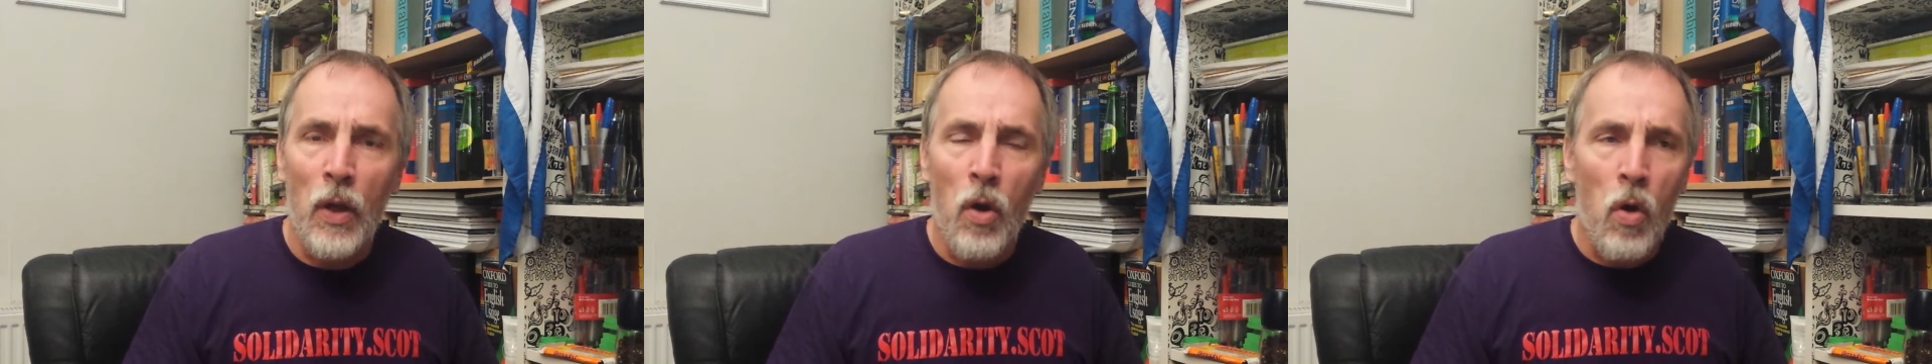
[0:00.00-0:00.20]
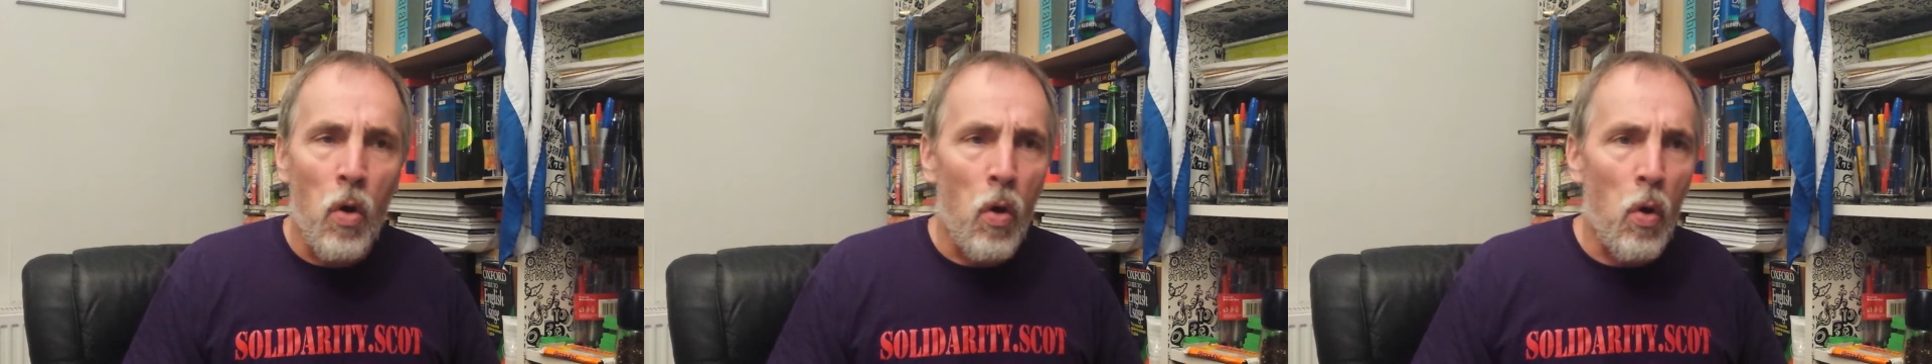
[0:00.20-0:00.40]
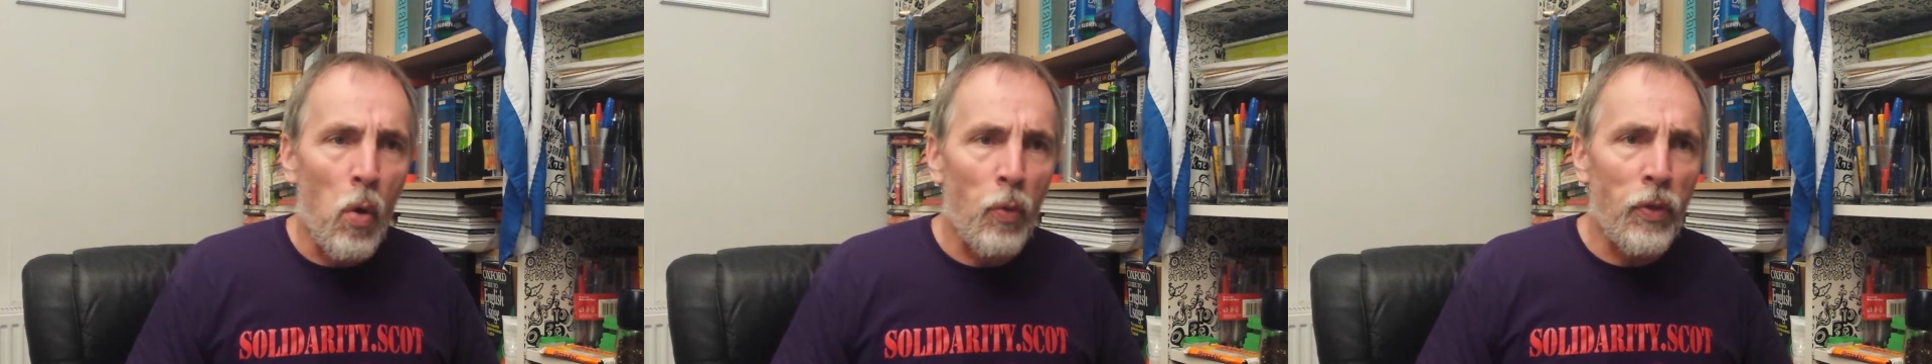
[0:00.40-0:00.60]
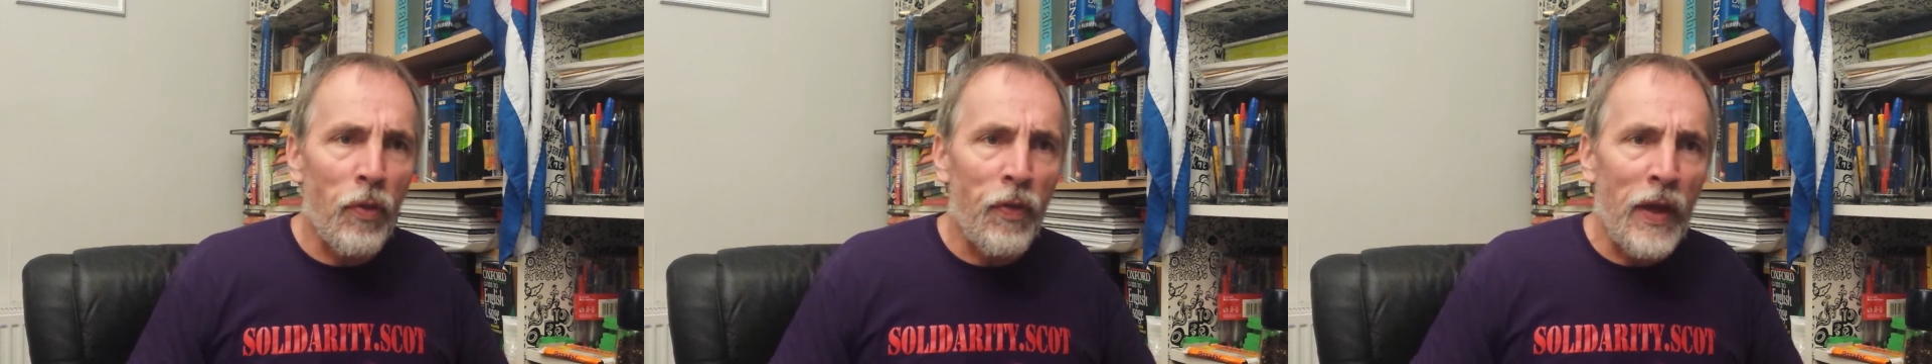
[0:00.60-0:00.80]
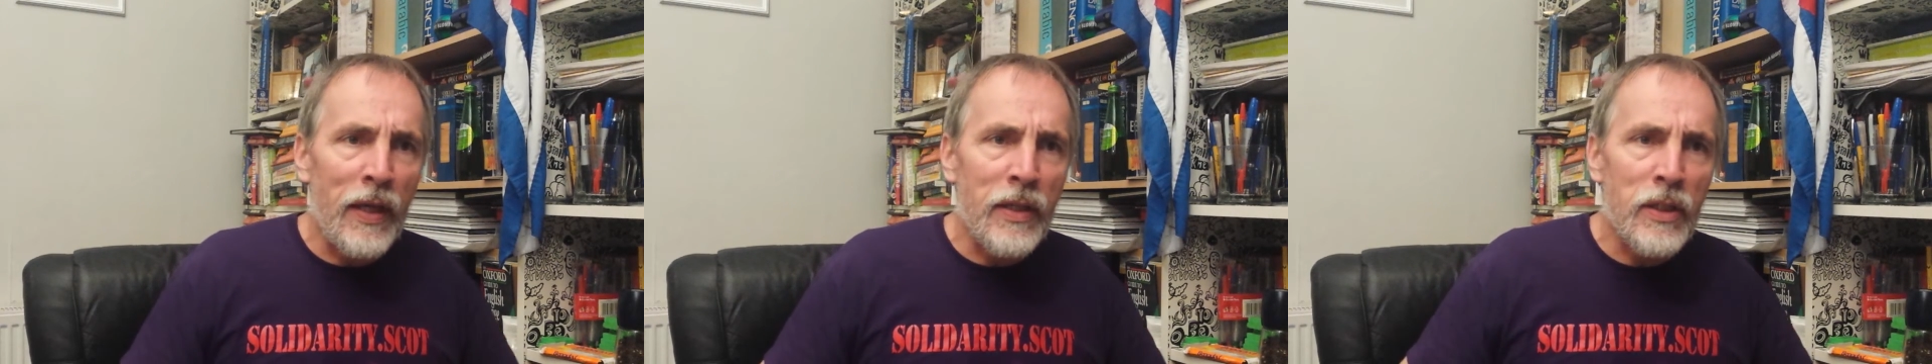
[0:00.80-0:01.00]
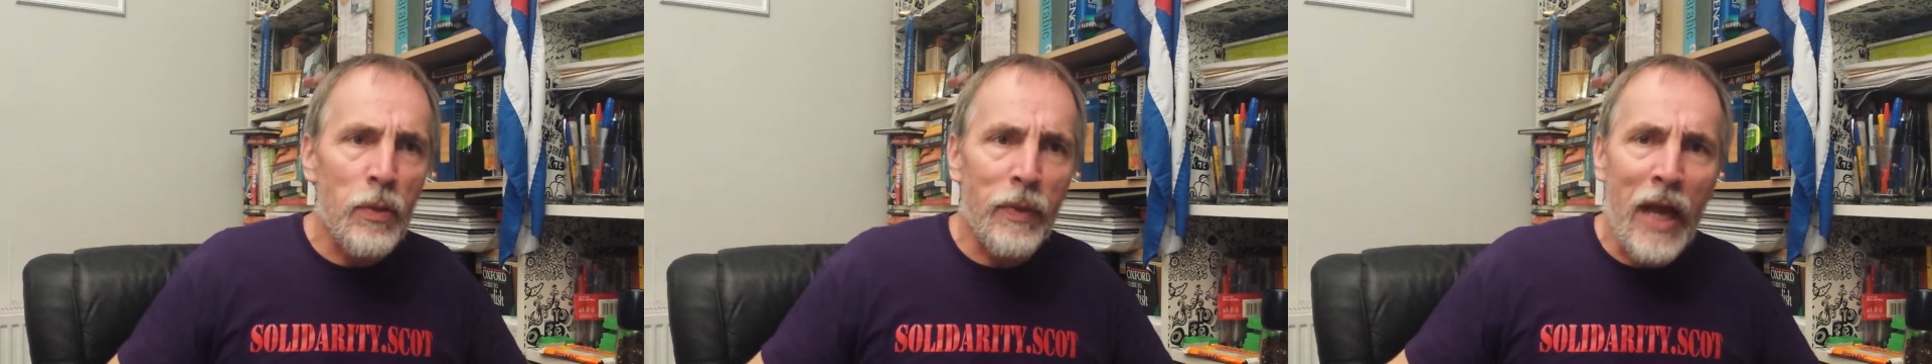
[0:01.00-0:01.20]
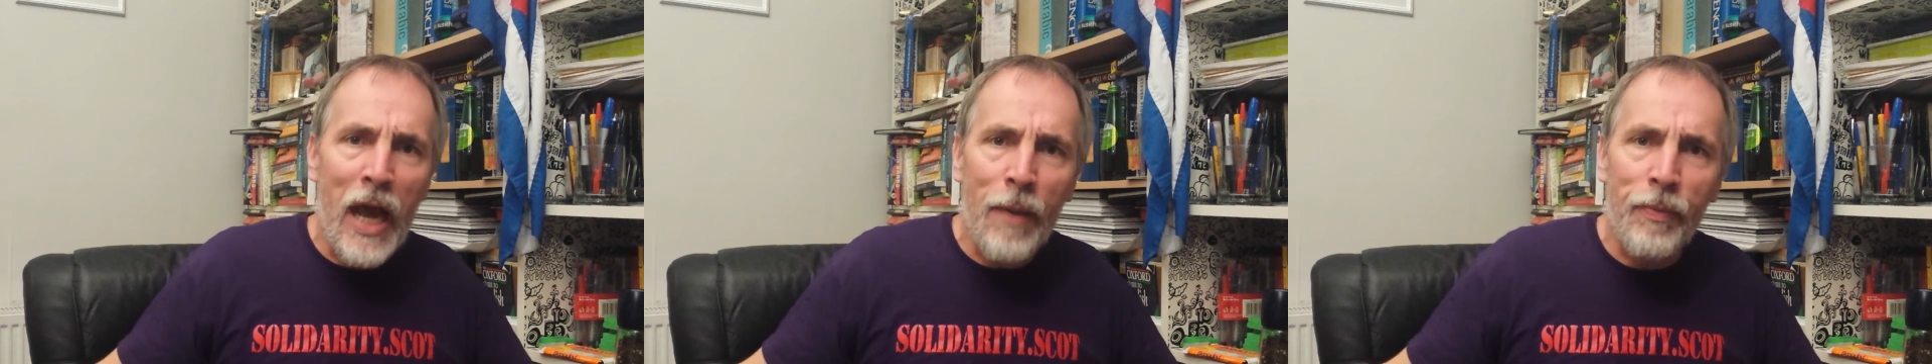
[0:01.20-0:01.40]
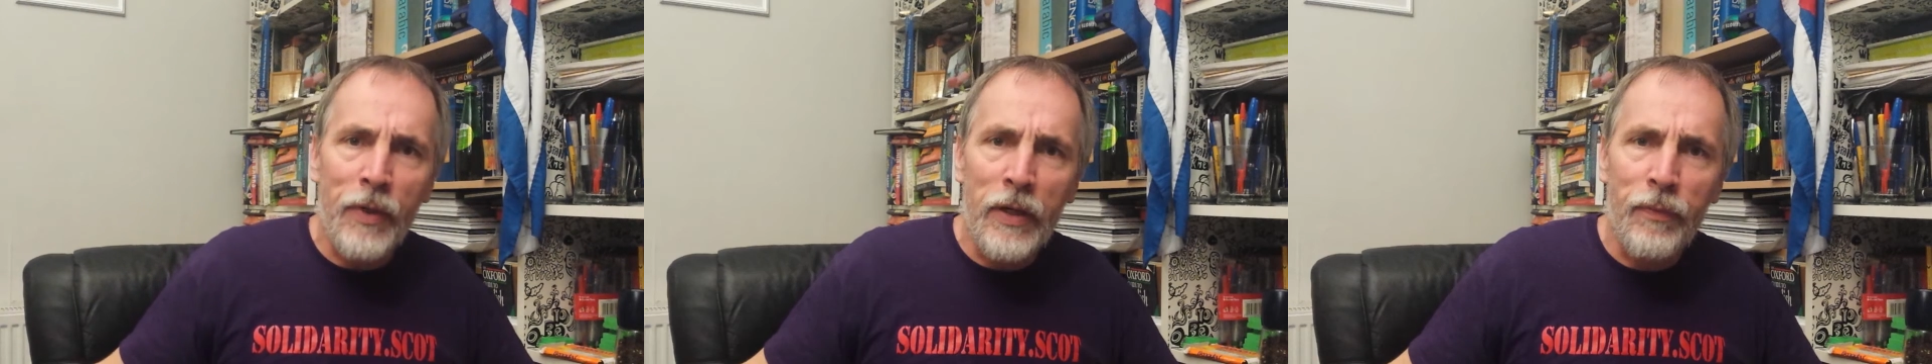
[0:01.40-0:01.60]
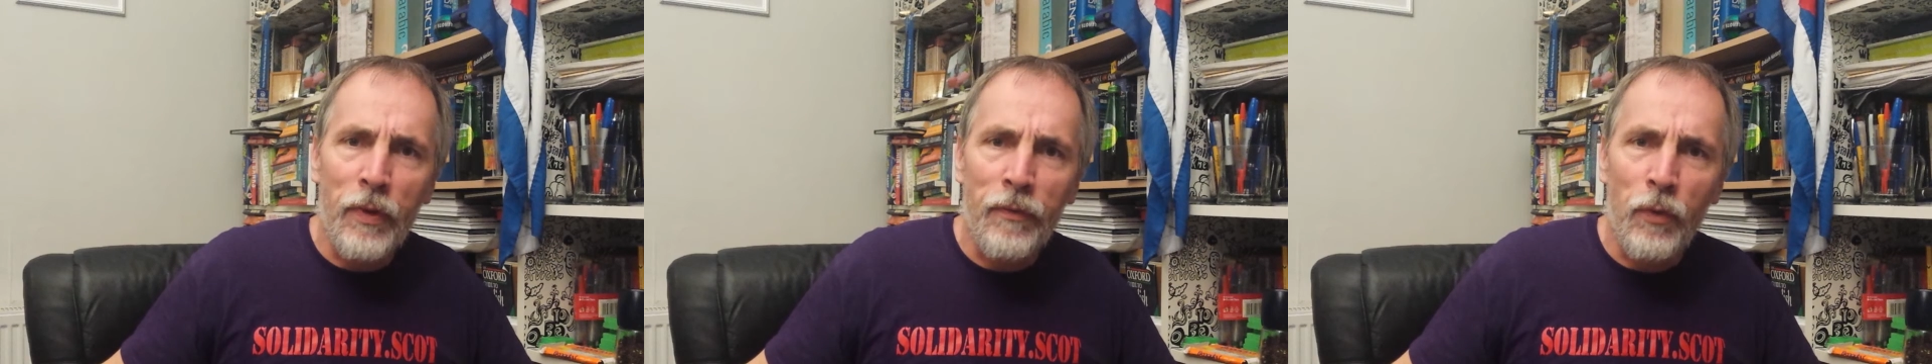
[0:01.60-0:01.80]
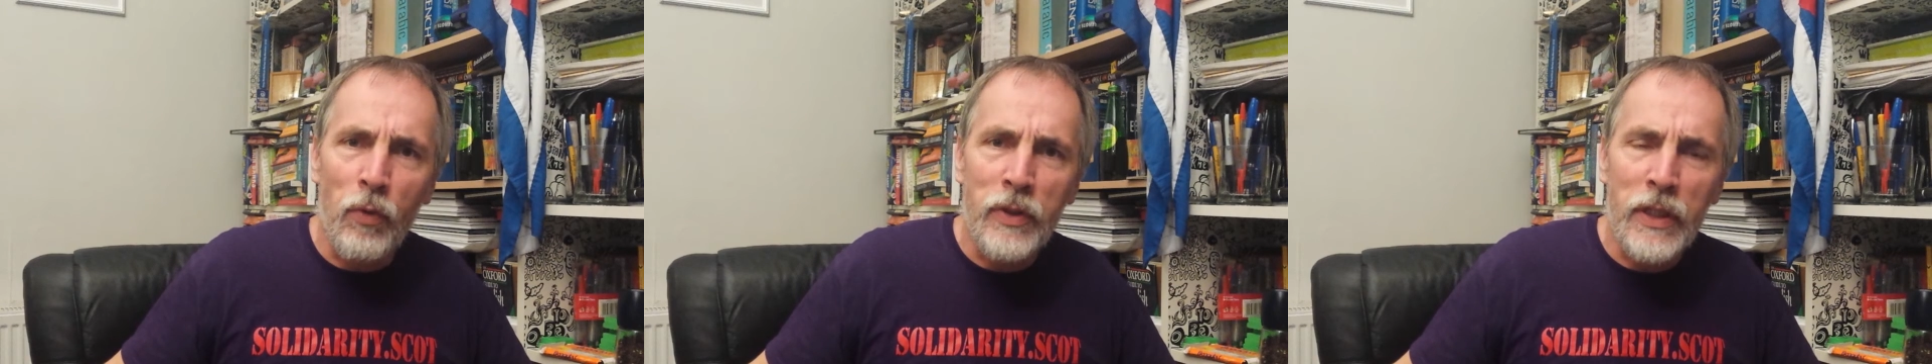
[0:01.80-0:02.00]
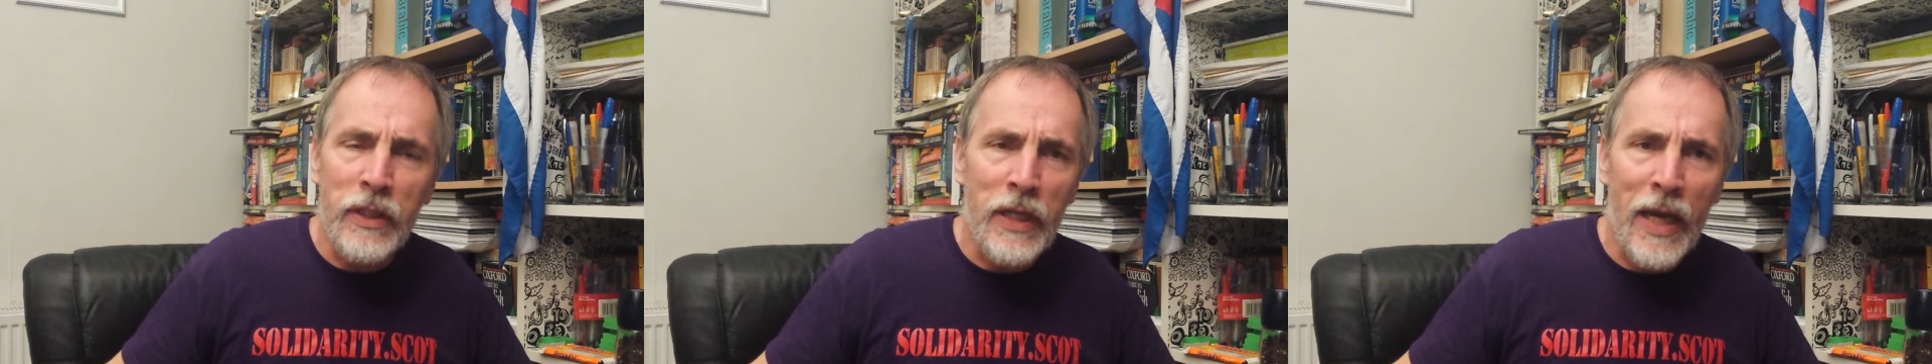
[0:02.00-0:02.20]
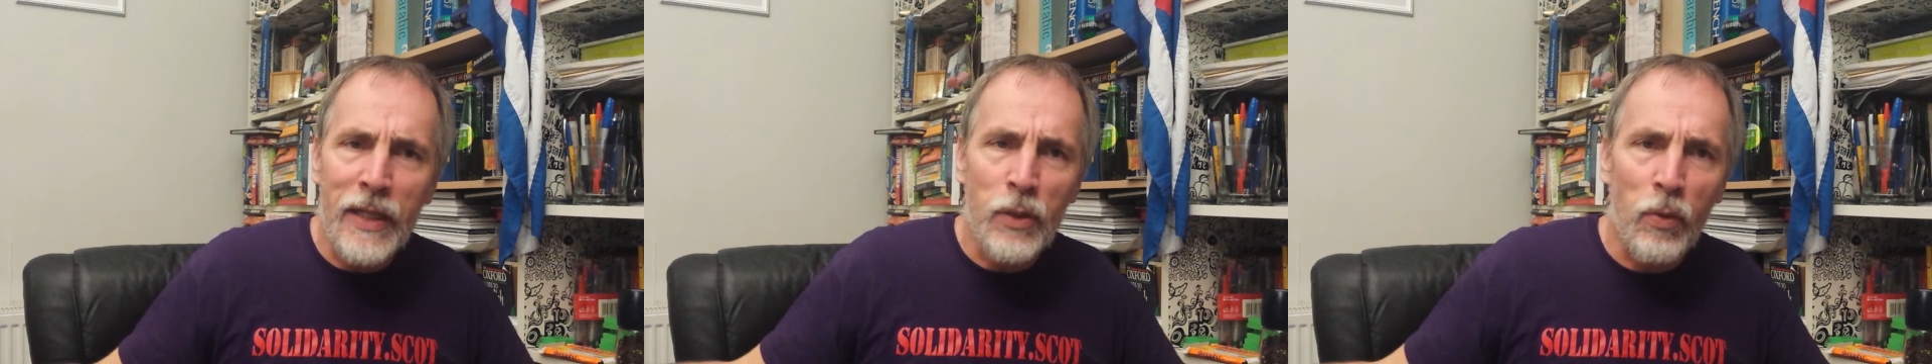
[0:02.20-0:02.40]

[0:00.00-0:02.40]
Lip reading: All the things that would happen if we voted yes.